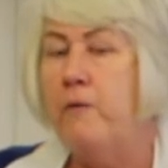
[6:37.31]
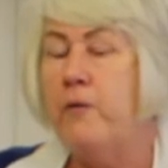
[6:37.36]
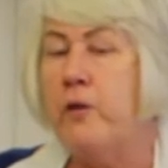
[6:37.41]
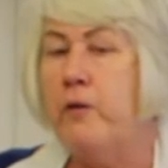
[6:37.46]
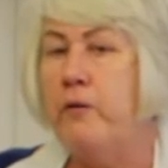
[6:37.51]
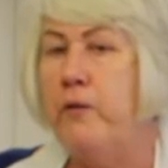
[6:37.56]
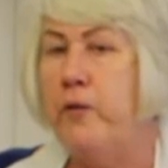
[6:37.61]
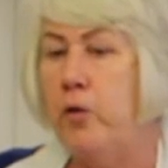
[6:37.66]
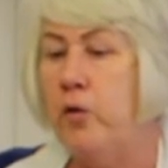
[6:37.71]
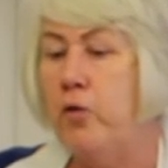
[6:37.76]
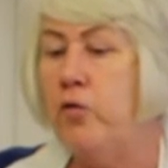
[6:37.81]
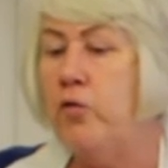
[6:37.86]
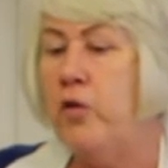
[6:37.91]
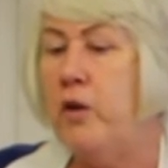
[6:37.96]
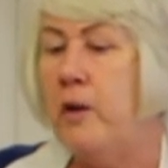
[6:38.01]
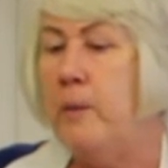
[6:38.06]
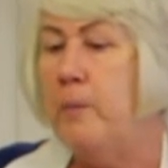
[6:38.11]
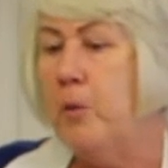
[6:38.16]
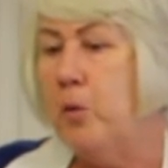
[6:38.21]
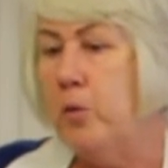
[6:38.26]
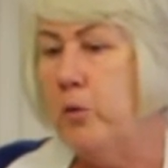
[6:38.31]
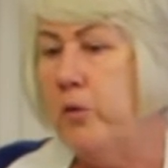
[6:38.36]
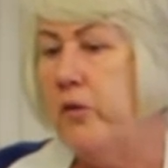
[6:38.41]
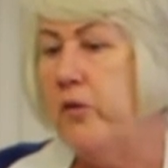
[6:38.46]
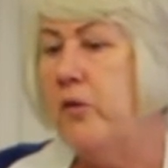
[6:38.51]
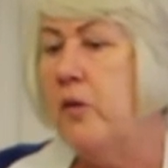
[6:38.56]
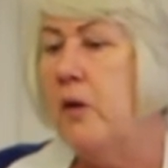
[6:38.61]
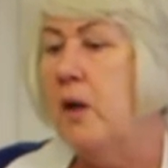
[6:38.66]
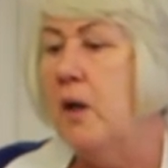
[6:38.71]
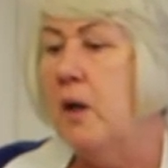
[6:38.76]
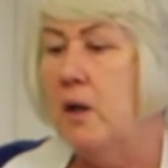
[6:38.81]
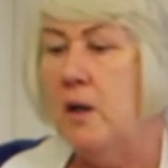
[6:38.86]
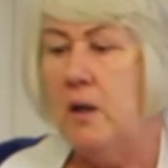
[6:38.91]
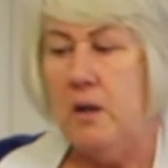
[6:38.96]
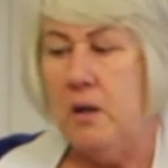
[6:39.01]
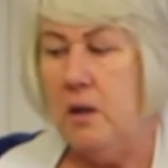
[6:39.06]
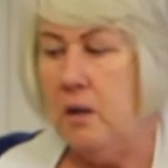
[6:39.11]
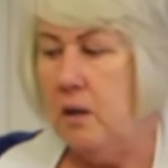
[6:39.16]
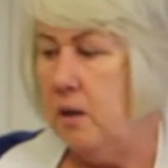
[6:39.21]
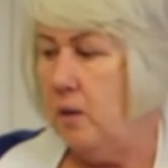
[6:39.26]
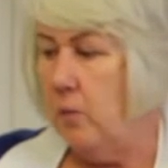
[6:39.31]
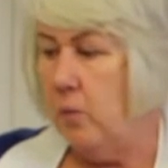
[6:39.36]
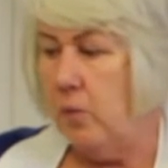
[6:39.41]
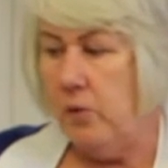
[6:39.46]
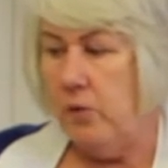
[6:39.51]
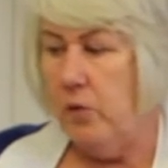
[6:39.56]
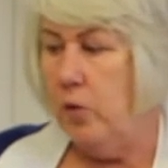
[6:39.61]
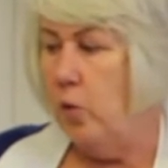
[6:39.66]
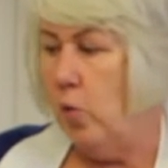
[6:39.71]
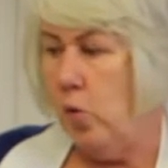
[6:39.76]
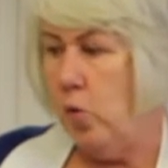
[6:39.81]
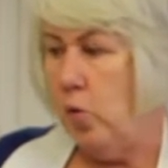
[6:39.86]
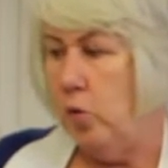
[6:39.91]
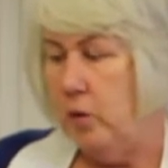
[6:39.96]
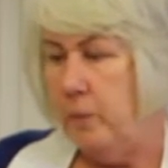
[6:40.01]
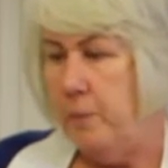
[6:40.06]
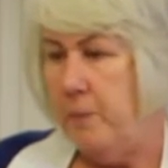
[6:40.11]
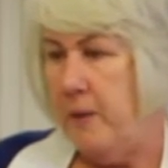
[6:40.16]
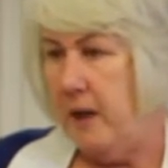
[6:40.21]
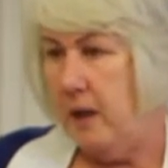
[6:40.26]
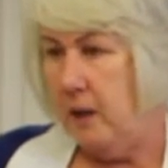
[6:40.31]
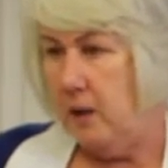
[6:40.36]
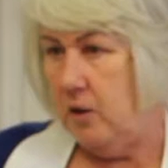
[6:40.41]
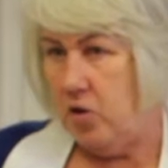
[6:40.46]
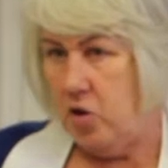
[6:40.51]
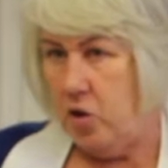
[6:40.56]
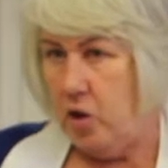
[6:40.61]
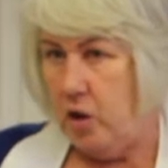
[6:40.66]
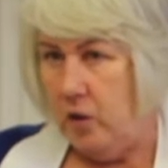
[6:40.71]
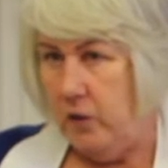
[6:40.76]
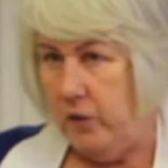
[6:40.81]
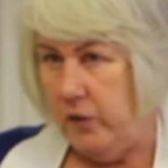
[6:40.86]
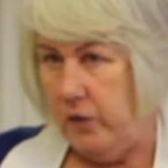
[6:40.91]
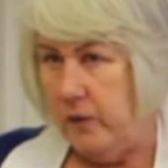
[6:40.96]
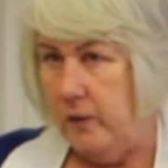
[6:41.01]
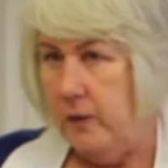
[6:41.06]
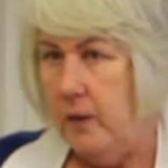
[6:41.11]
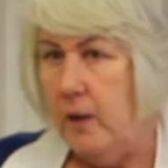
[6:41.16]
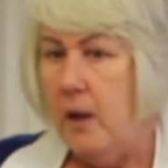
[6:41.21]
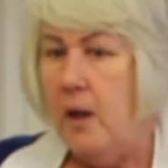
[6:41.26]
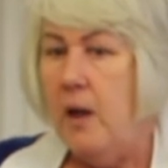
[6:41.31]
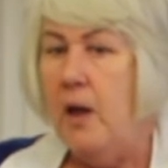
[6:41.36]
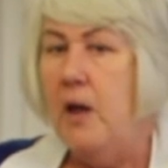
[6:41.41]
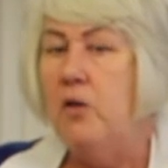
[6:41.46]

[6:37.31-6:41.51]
For the first 3 months, they were no good at making the cheese.